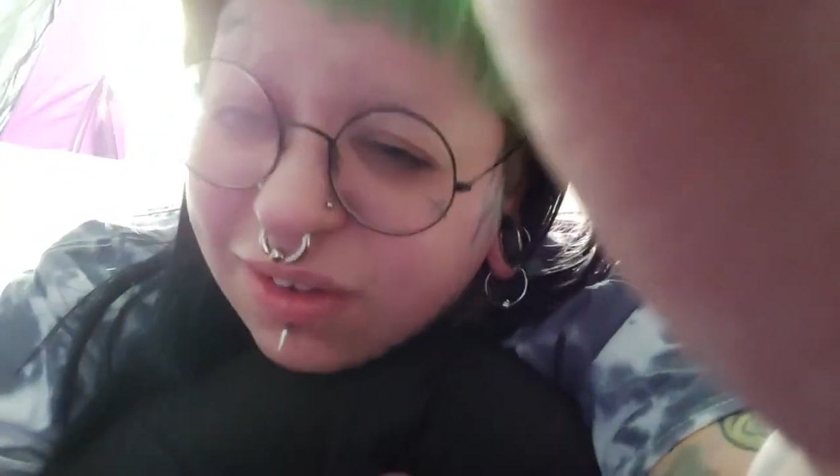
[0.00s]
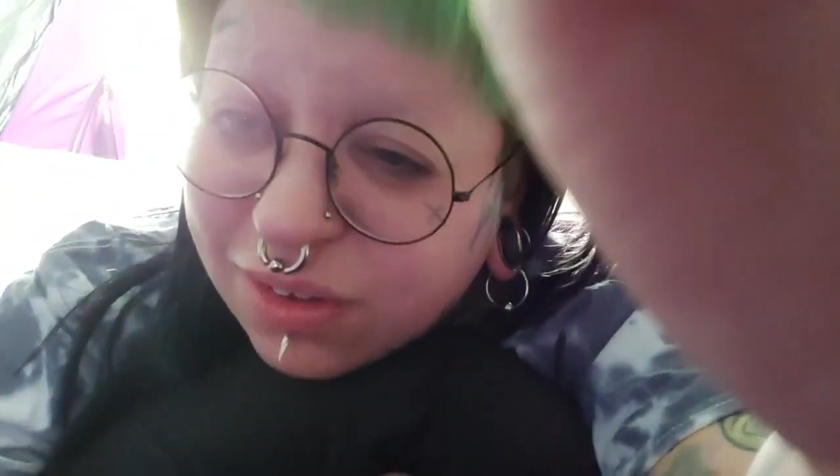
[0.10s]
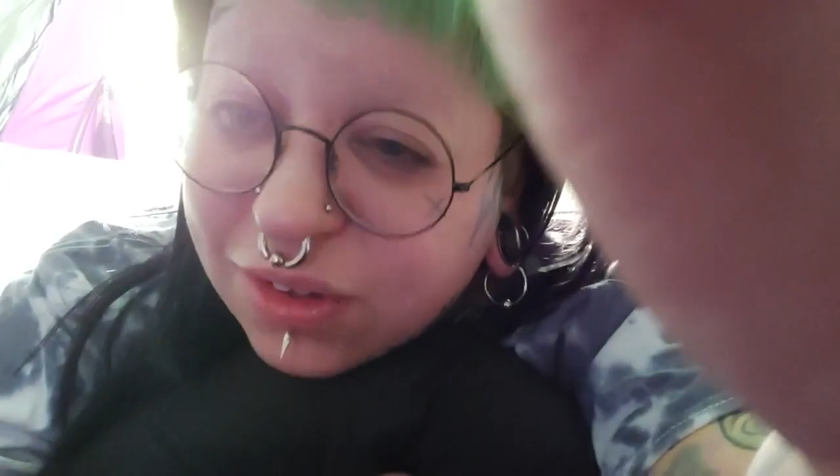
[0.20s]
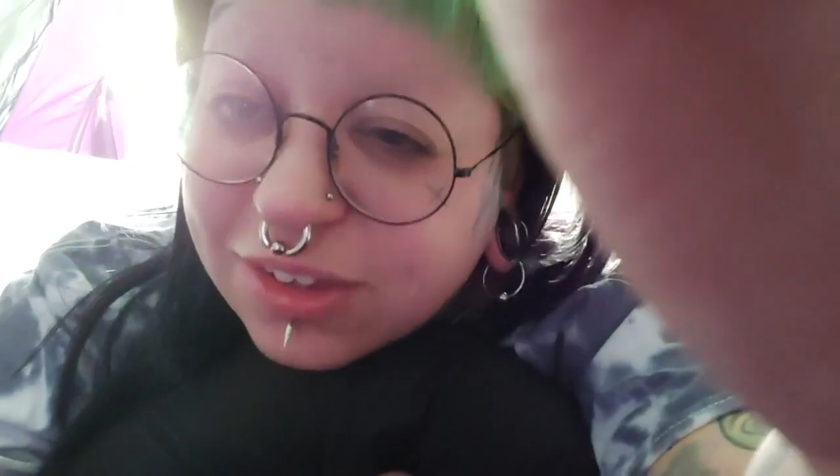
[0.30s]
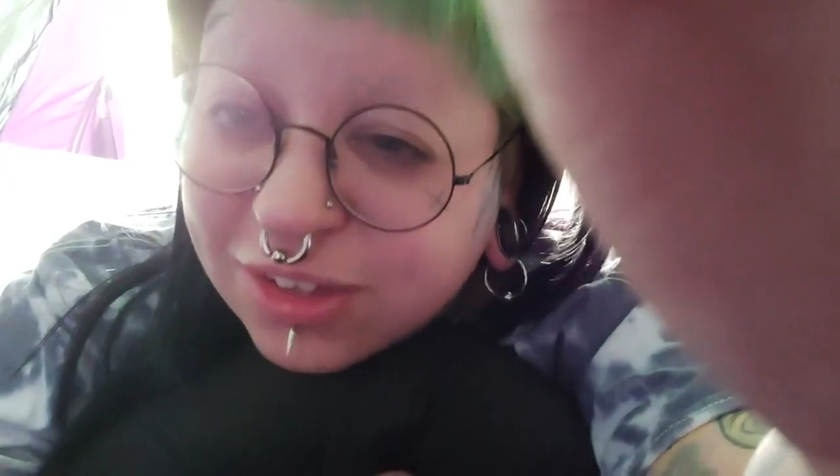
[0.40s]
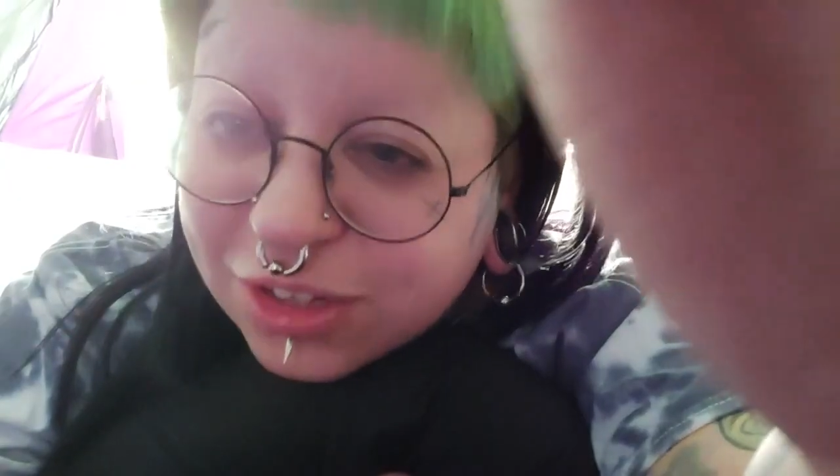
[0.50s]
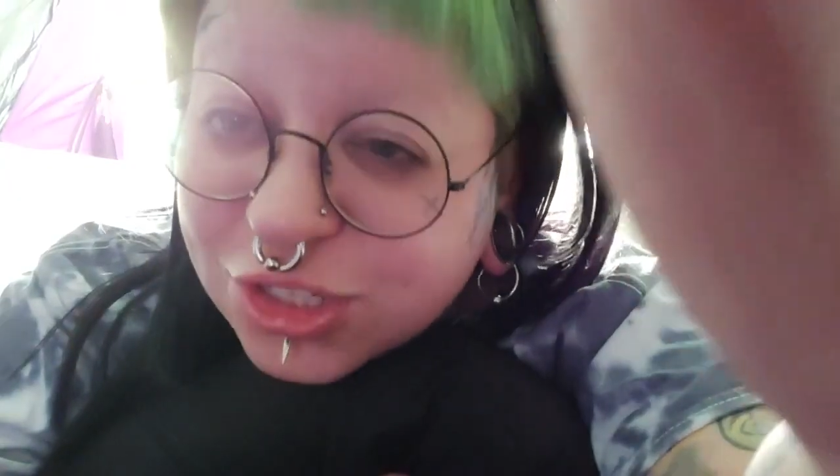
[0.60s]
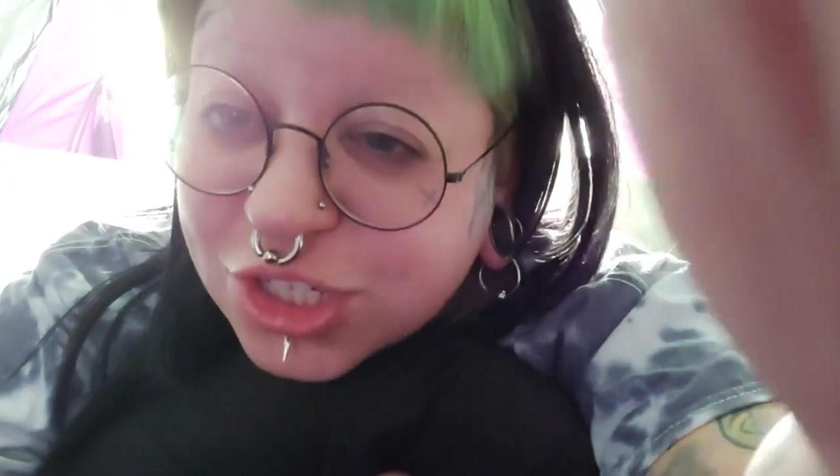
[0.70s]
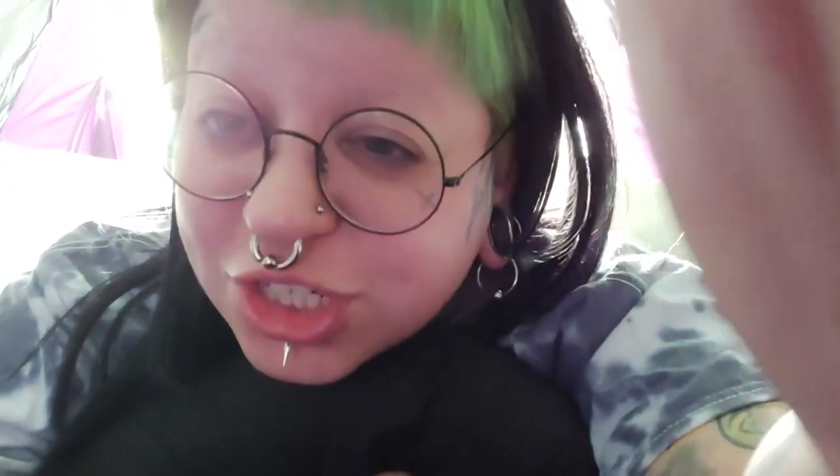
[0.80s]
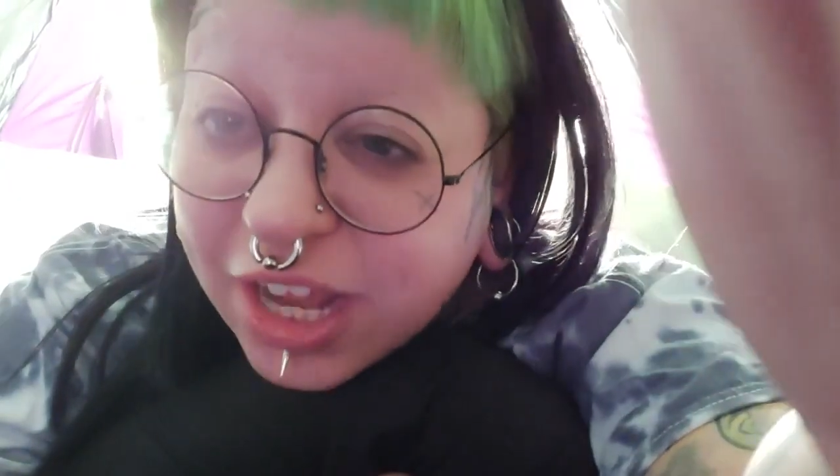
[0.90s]
all the
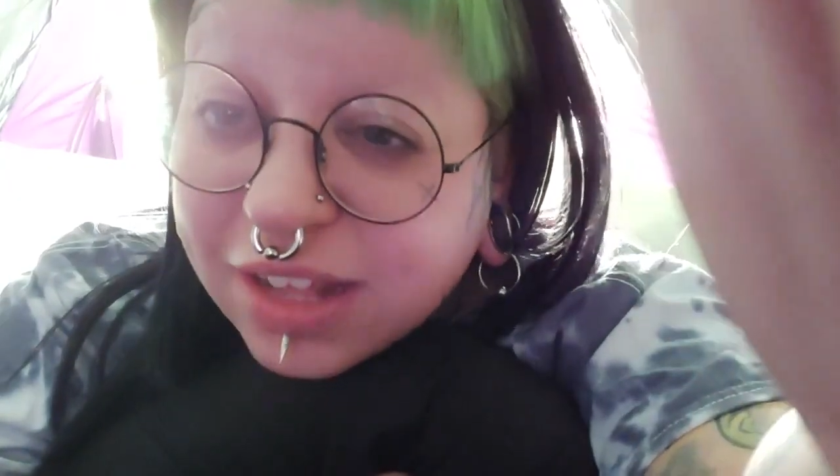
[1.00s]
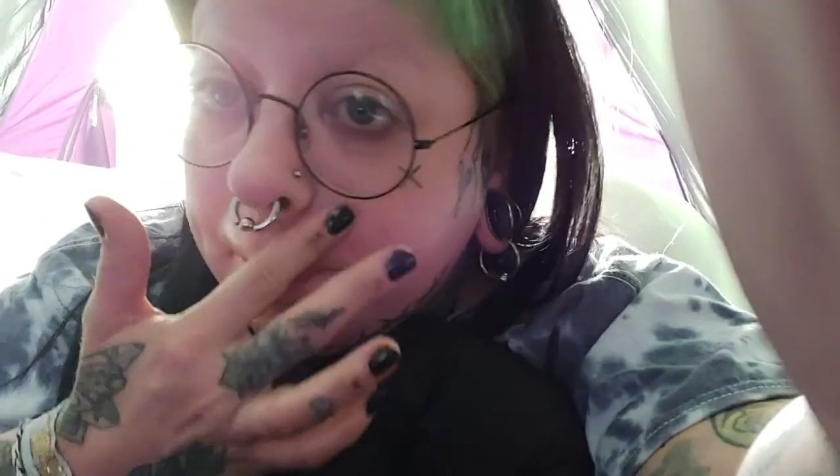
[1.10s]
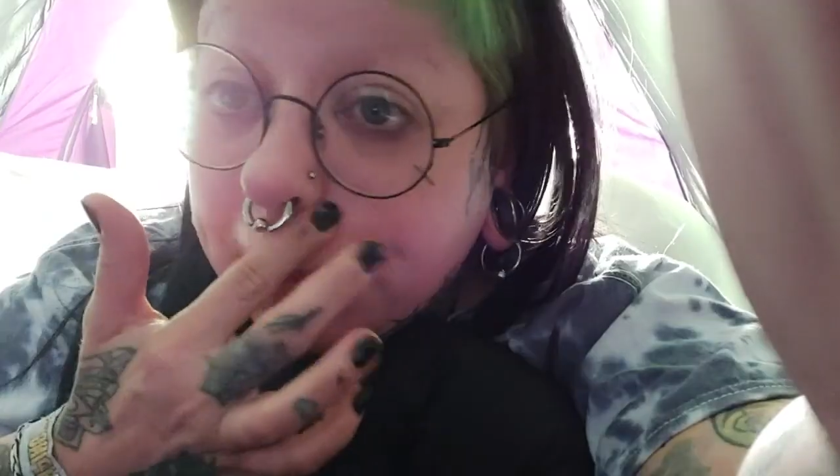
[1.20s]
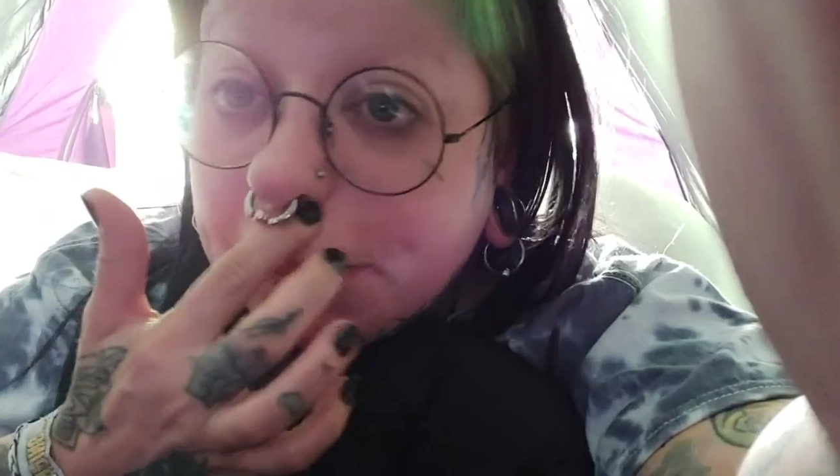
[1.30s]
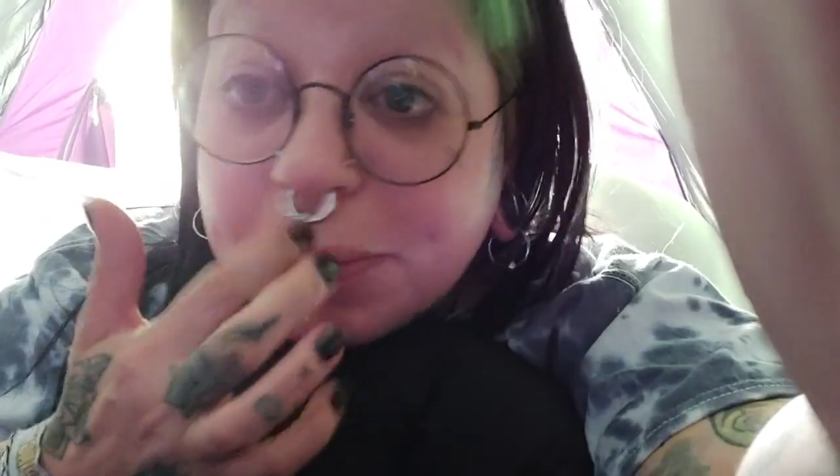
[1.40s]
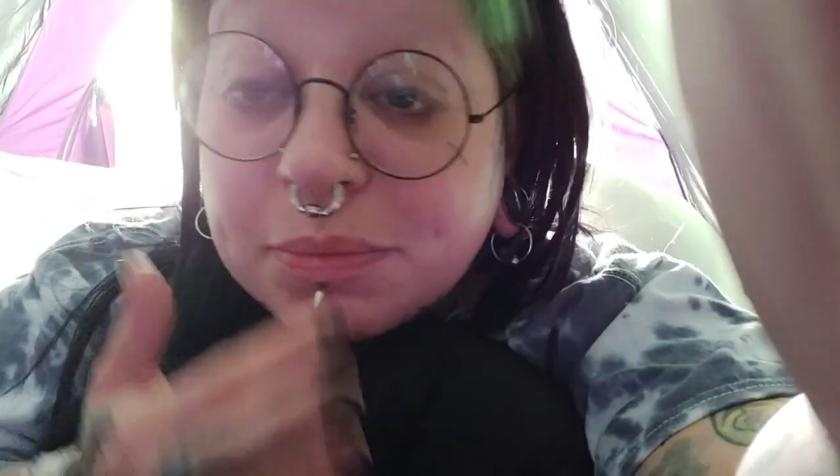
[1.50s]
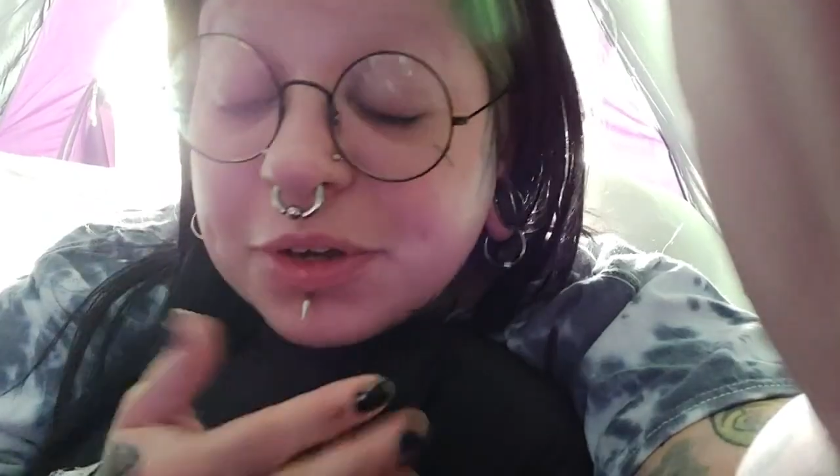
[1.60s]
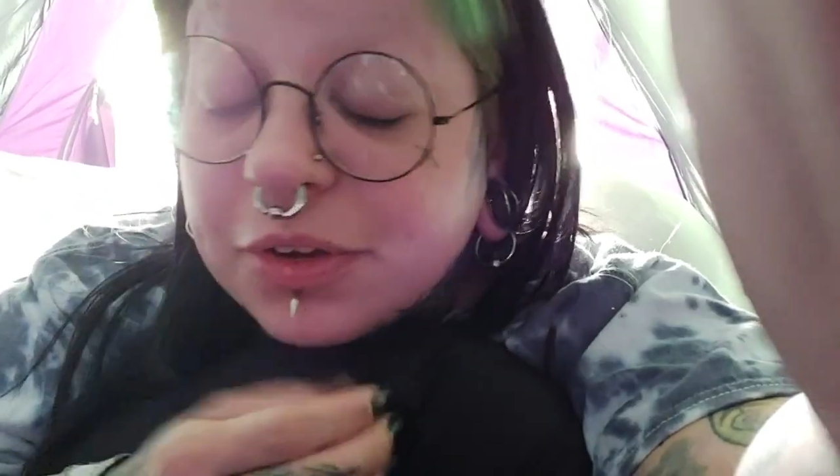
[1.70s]
good shit, but I've been